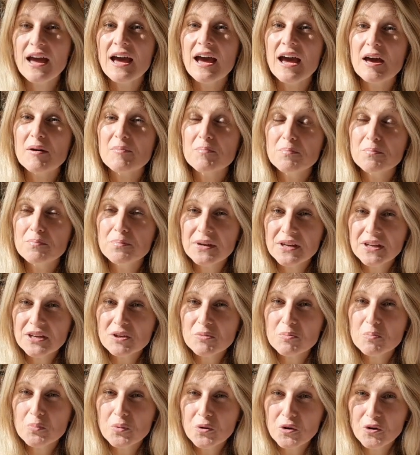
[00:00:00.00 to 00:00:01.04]
a
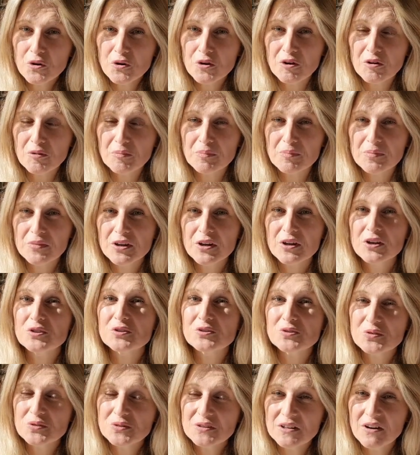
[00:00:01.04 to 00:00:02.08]
big poem
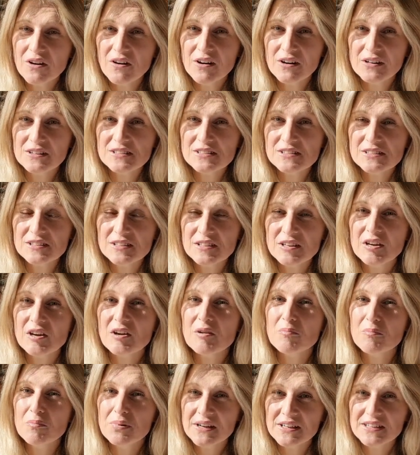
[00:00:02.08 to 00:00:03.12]
to God,
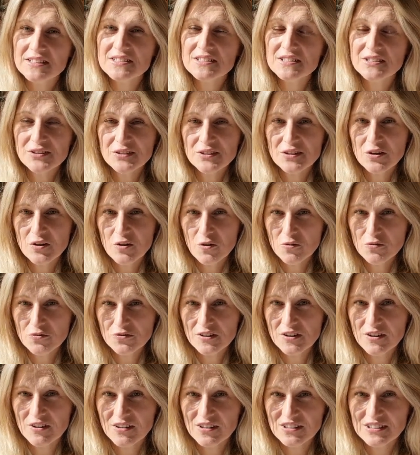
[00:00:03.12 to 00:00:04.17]
blessing of
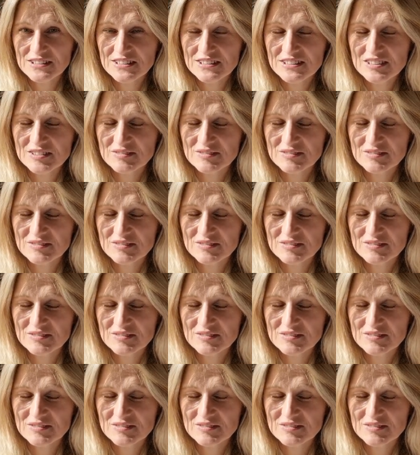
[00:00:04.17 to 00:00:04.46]
God.